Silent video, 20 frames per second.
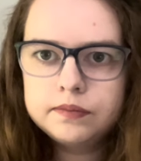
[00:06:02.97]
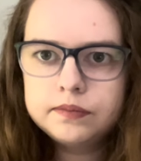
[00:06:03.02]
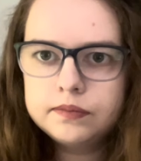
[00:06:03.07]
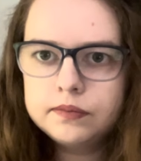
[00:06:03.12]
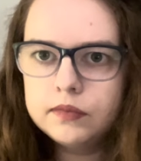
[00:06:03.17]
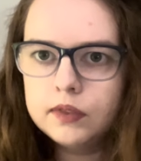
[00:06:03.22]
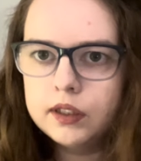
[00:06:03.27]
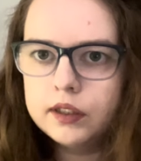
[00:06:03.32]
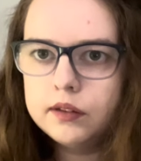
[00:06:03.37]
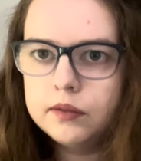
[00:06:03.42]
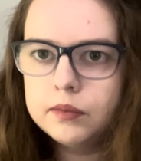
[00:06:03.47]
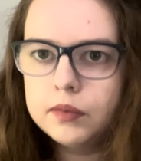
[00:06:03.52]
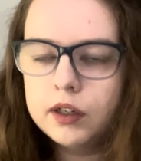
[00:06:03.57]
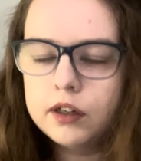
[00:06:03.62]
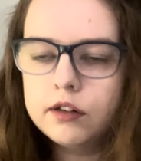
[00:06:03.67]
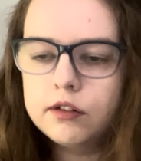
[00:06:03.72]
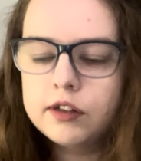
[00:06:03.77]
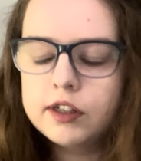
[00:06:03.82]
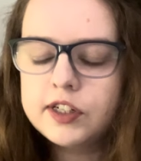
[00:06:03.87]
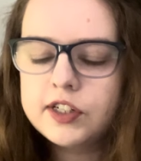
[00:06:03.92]
like
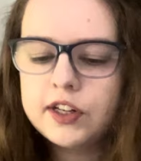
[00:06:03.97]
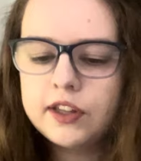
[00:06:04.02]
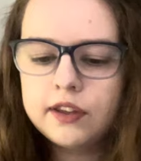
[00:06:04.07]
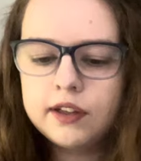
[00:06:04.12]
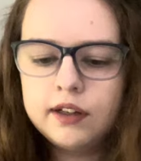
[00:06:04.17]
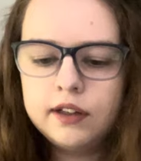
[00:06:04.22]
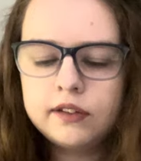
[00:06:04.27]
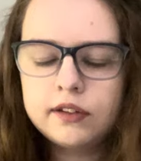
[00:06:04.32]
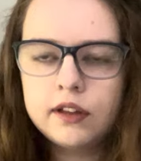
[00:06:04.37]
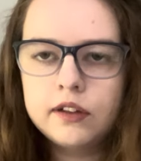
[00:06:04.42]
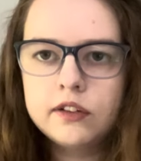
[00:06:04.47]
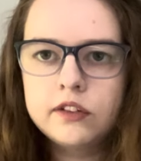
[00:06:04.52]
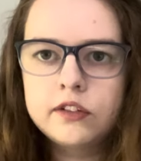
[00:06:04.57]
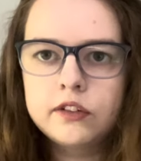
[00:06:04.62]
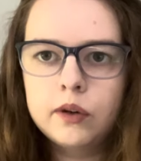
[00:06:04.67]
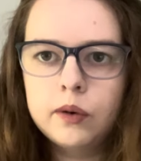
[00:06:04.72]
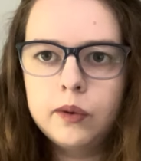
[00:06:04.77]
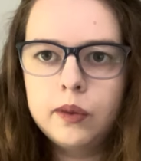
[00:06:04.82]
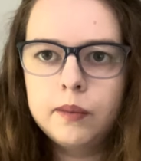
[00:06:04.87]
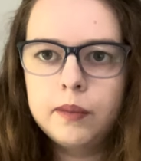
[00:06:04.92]
micro crochet things and
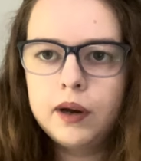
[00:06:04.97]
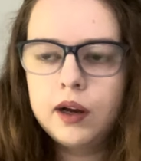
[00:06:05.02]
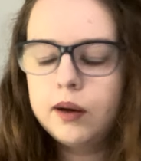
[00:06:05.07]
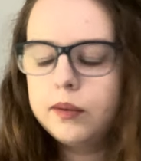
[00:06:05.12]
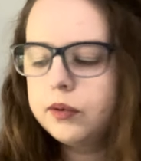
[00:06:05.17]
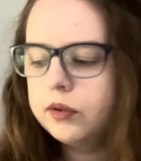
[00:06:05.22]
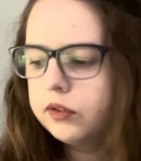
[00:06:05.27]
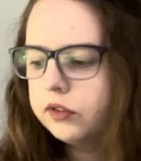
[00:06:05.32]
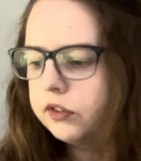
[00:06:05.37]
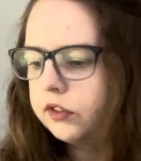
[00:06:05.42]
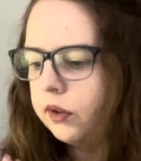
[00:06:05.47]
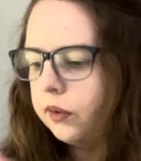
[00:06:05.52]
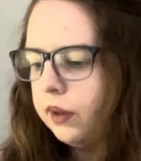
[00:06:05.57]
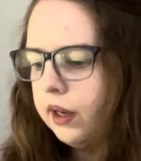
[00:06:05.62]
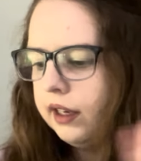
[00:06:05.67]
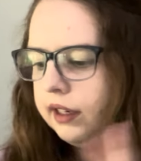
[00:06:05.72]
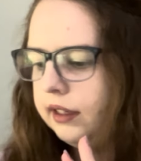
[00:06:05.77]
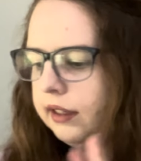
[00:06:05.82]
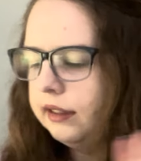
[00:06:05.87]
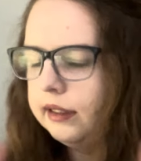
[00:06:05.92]
sew them up, or sew
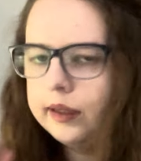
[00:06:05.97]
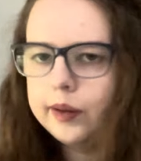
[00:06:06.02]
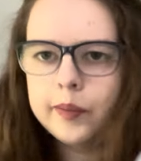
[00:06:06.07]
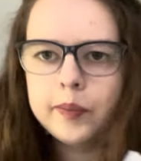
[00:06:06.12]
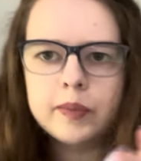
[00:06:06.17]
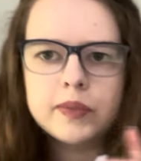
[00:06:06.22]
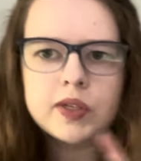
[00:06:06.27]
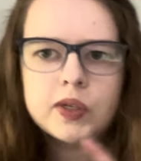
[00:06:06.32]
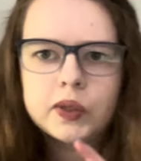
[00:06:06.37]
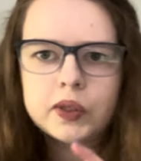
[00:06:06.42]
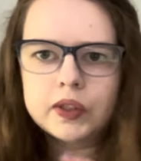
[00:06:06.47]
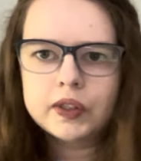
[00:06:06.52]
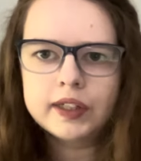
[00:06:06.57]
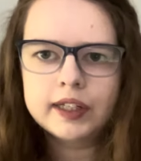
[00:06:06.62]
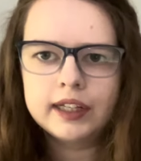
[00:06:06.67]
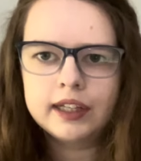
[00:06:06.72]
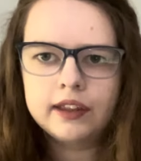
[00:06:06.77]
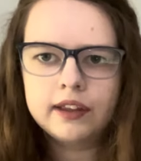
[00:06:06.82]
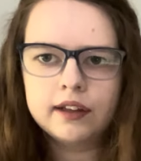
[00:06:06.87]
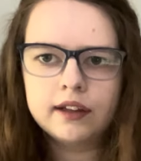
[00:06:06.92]
any limbs on or
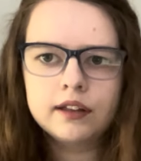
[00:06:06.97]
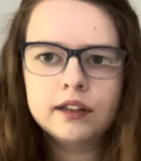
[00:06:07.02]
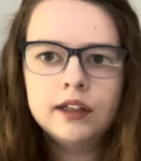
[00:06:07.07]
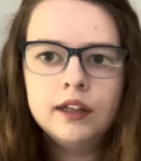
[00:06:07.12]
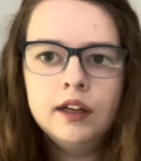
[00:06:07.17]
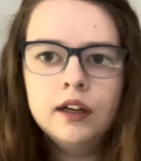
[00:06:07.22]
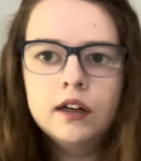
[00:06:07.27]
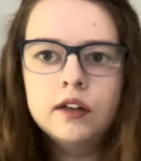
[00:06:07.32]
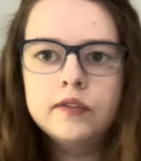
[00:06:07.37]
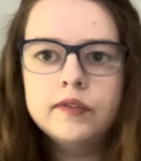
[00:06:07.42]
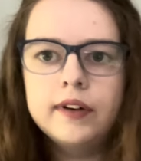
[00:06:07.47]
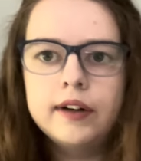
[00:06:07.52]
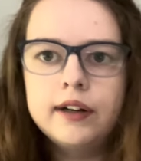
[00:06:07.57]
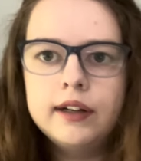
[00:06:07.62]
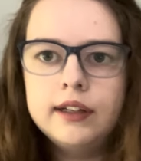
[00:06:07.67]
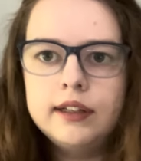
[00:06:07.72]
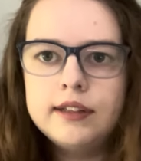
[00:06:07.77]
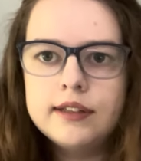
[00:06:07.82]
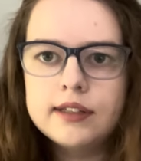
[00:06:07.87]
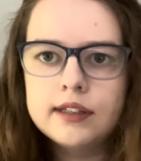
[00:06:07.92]
anything very
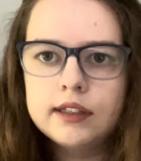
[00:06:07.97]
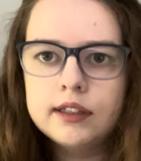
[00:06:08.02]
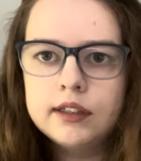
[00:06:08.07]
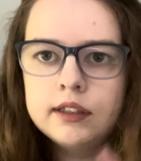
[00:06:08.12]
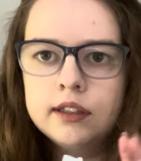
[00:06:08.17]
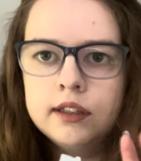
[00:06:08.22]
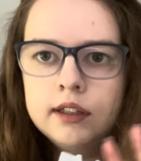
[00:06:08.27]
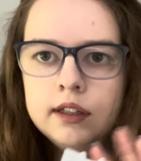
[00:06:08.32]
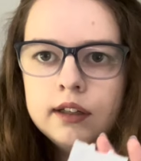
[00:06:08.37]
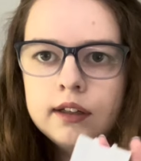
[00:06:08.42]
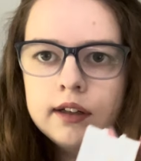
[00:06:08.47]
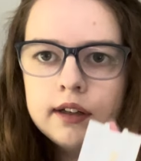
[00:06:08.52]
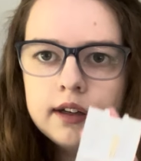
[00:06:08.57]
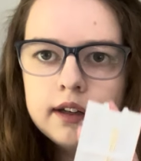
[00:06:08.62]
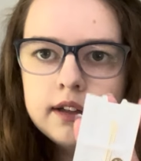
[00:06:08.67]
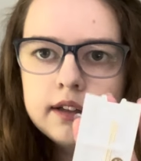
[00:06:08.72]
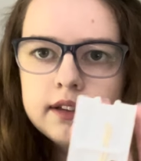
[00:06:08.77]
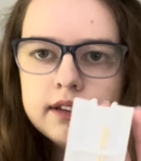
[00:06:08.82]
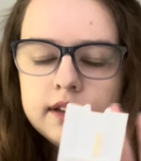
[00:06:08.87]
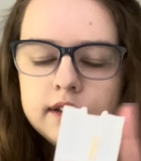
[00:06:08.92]
easily.
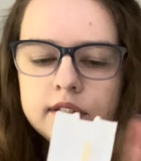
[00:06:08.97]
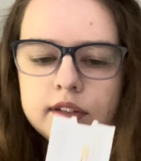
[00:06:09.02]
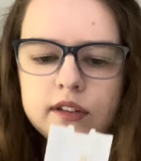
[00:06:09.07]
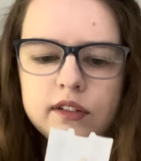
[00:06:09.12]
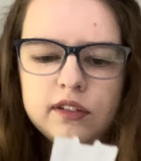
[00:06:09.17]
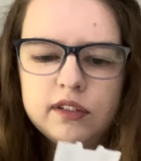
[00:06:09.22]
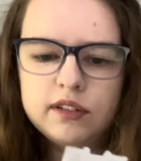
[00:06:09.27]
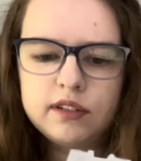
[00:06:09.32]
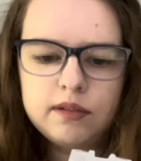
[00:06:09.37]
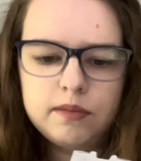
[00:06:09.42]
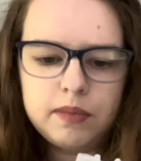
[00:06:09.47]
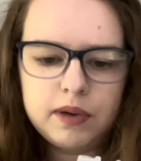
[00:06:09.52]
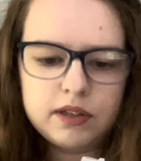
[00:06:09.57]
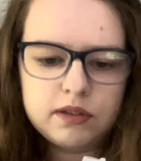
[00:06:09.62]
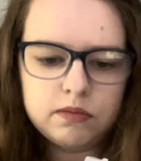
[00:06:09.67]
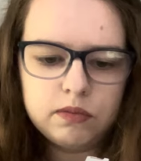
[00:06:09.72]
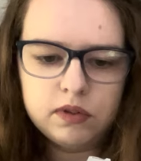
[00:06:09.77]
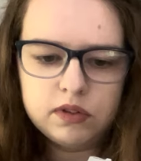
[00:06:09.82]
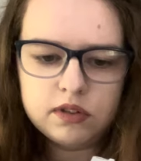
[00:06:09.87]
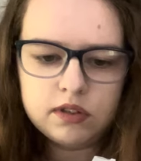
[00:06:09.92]
And these are just the best
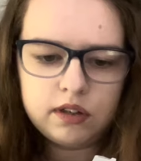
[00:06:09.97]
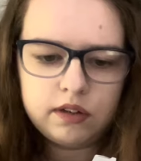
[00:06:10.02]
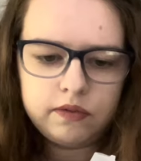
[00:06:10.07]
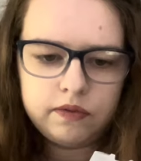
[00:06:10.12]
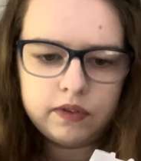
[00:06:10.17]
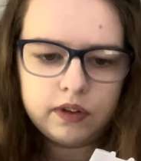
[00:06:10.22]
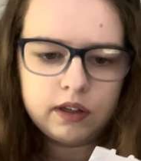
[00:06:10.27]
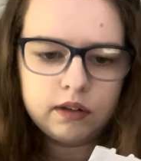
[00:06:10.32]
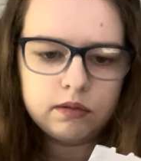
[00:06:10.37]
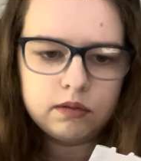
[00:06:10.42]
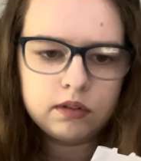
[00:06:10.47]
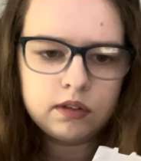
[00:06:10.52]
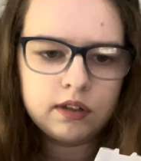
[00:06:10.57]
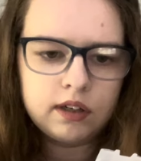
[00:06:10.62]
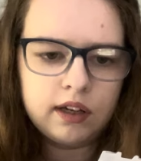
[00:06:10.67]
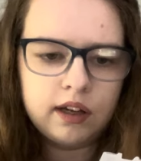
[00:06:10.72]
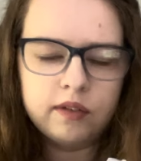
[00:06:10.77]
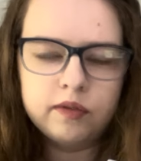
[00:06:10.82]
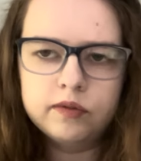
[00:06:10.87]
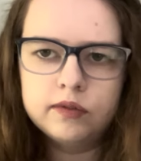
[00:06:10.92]
ones I found. I
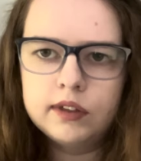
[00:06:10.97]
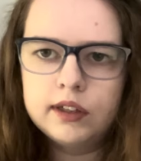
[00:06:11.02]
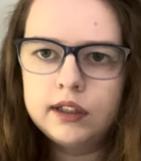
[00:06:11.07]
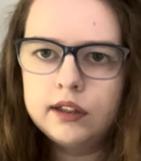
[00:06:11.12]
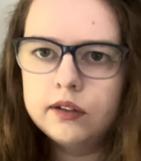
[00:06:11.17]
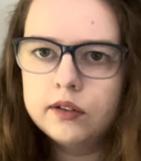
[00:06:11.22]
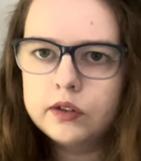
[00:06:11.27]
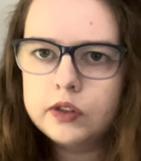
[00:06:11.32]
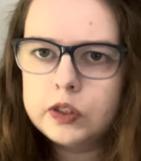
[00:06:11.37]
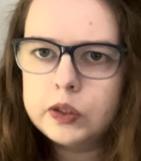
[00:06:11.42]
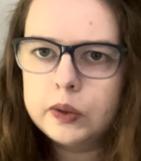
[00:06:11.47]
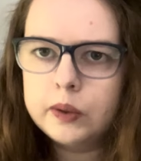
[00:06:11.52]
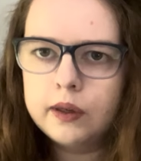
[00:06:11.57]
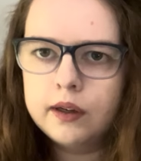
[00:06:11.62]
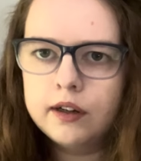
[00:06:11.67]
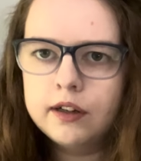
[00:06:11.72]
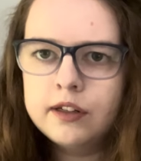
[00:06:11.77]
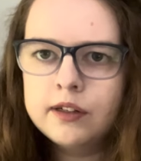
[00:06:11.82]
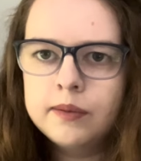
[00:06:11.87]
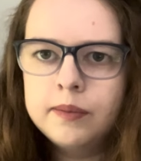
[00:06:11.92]
haven't really looked too
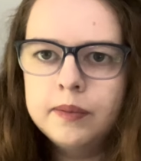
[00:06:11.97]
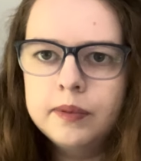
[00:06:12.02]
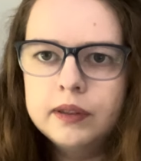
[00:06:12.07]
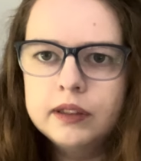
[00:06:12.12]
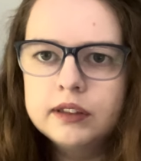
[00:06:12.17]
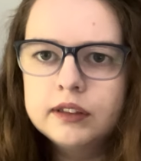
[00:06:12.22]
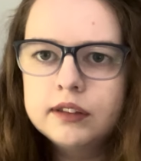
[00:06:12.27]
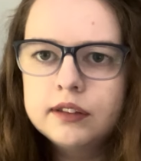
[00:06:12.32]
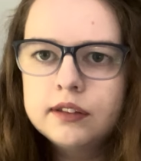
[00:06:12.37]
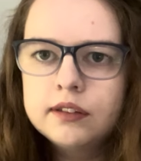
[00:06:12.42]
hard, but